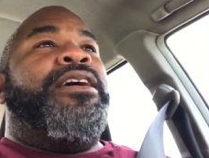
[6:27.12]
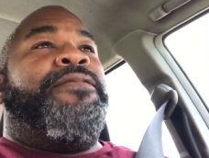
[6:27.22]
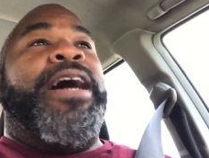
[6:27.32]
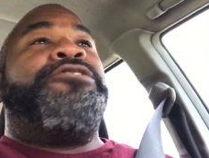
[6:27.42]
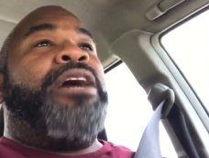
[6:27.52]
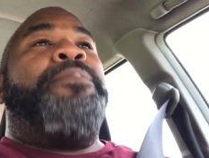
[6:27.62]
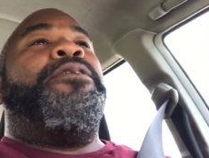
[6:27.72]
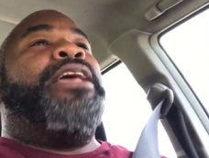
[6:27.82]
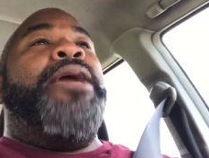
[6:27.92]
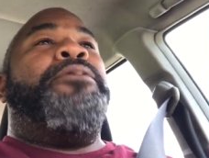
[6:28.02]
if I
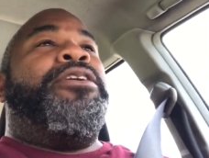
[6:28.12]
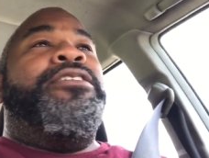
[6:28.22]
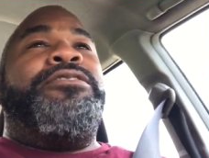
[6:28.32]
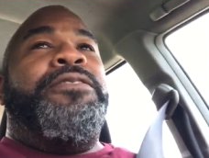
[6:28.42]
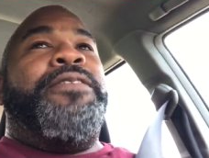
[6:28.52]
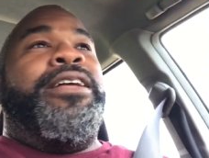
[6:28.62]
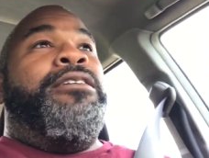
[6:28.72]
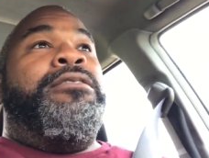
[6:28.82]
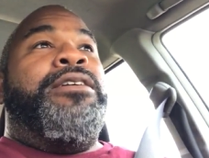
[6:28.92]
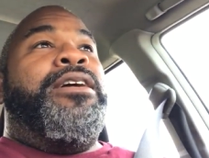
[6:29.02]
drop your name in a YouTube
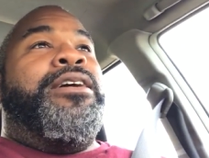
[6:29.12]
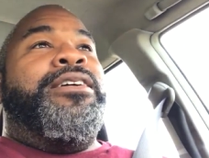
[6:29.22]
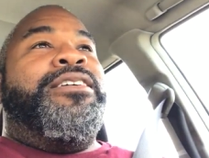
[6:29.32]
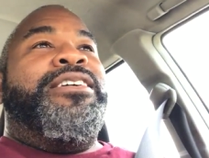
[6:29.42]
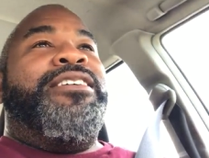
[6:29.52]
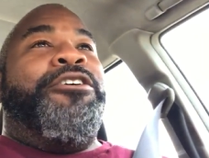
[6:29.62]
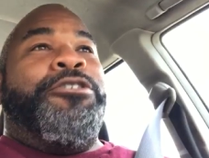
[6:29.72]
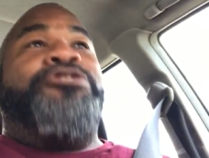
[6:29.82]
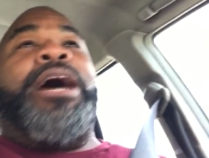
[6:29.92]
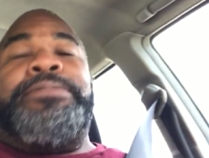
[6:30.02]
video
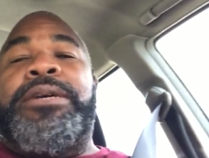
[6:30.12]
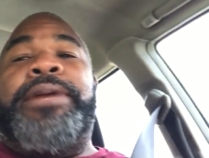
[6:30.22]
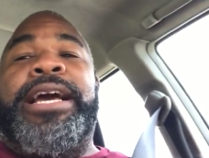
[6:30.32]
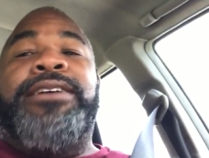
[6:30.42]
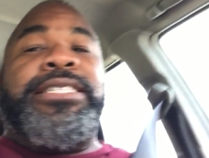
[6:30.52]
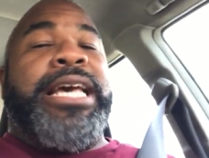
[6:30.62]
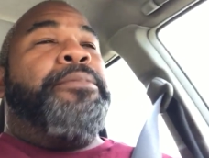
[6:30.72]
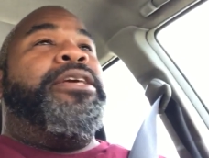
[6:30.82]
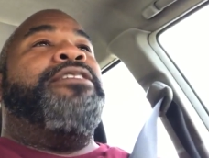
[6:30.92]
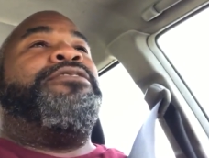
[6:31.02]
or drop somebody else's
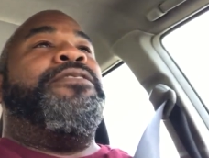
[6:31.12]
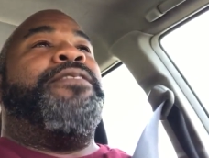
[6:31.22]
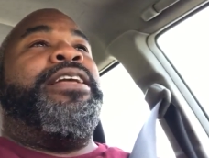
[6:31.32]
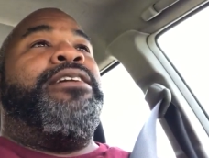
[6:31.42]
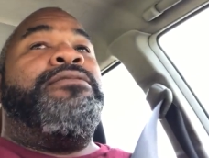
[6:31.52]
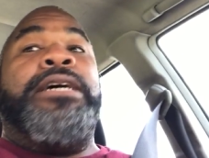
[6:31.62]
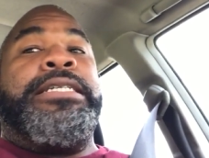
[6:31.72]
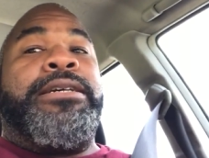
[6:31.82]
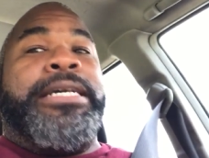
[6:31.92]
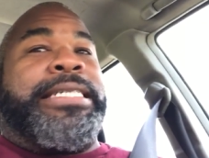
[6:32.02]
name in a YouTube video,
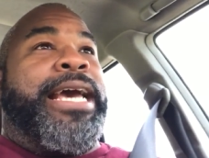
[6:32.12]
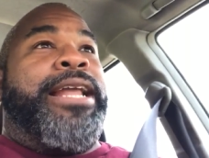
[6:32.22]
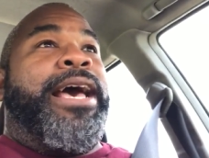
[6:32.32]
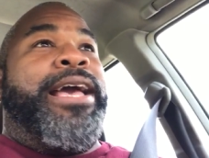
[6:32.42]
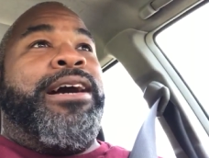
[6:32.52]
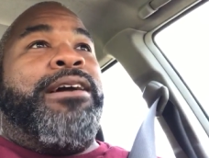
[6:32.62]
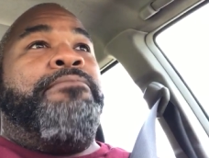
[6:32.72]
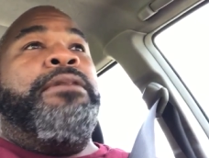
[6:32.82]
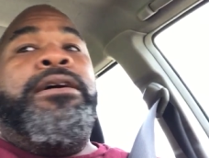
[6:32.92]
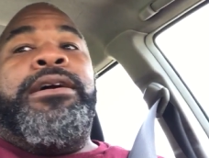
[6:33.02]
it's, it's saying, hey,
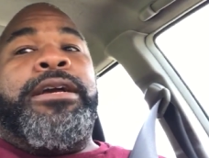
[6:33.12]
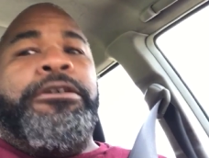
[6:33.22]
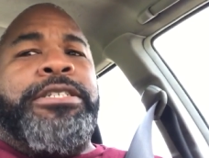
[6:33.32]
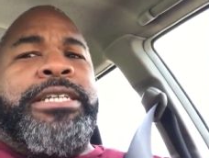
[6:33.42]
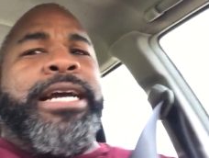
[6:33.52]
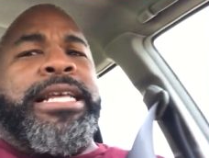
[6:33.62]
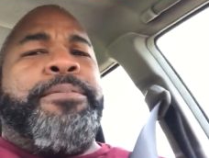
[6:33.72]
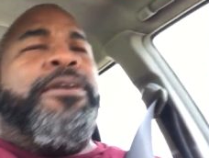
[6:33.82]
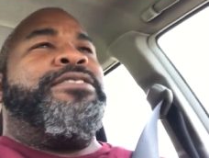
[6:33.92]
uh, go check that